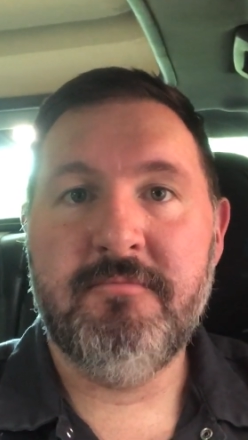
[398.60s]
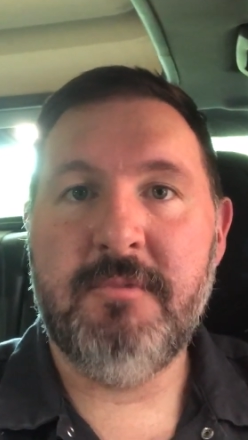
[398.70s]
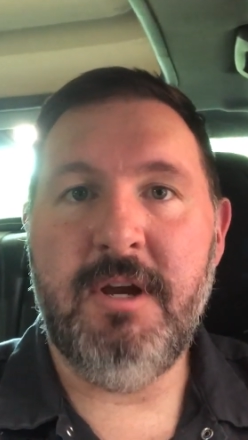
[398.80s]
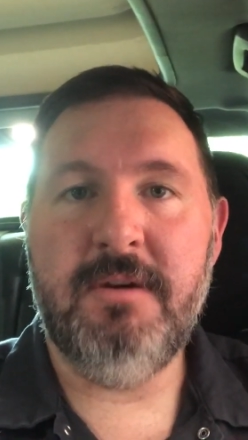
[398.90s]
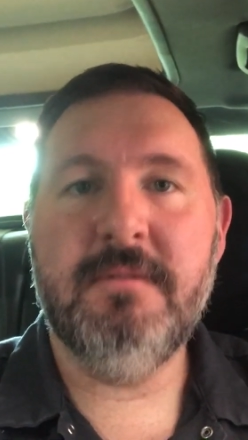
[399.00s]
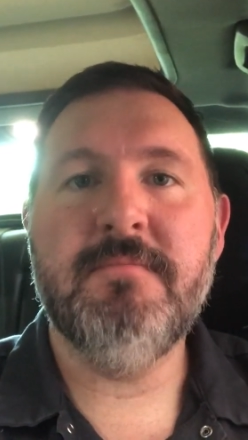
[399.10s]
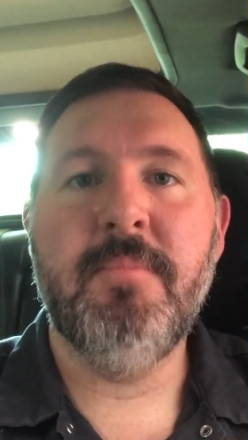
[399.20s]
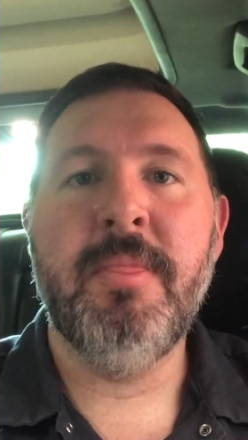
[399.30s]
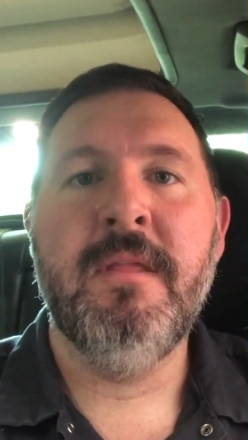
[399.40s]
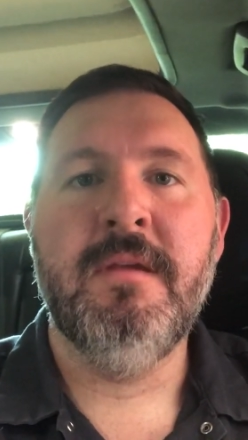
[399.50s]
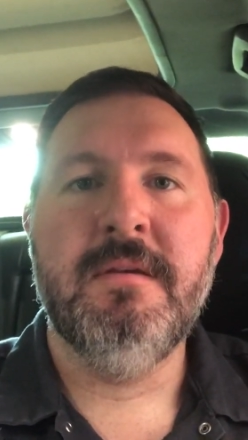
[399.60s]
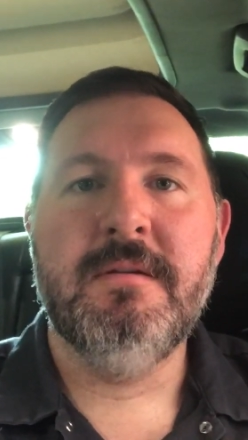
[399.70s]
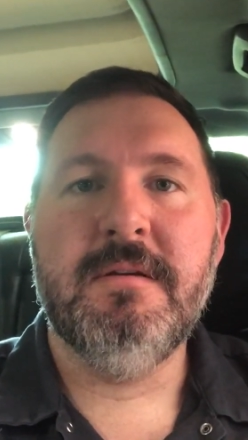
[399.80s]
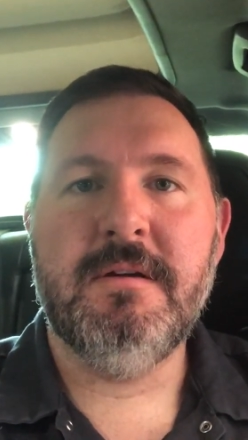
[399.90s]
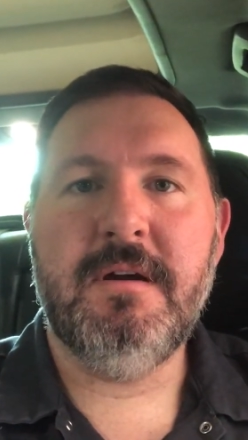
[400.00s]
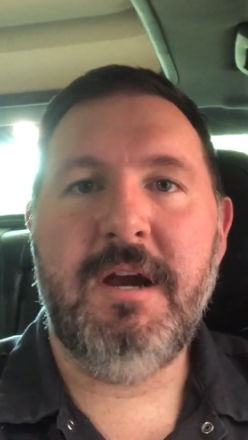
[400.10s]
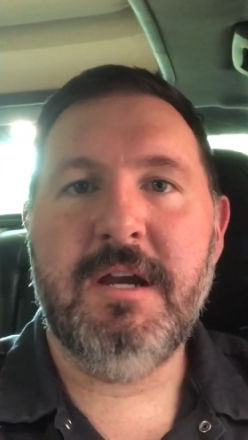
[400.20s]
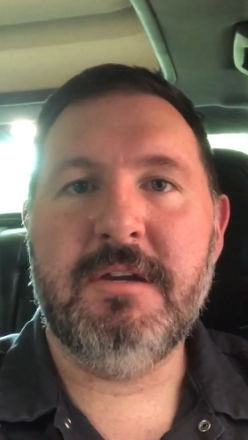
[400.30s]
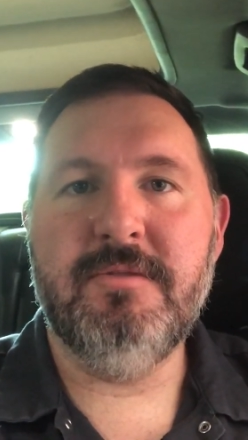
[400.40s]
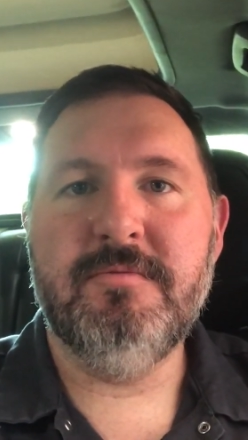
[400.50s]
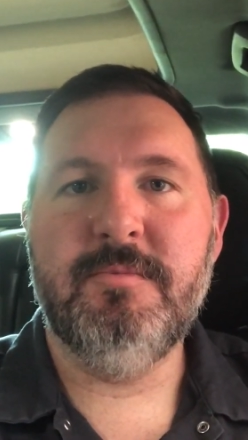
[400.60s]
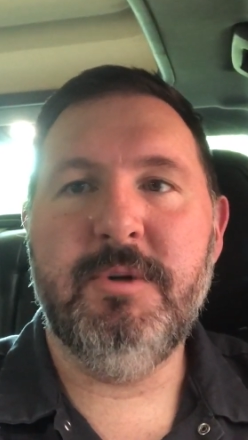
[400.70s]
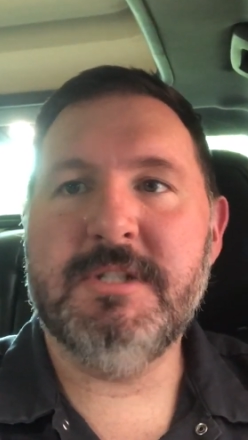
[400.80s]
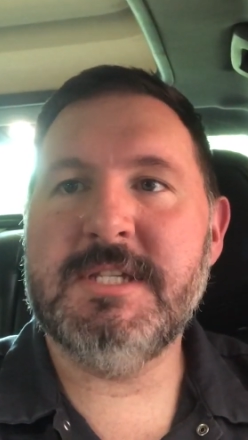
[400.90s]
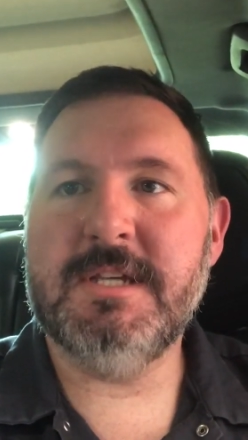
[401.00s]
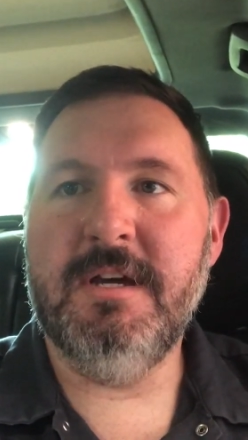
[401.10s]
No? All right, cool. Well, let's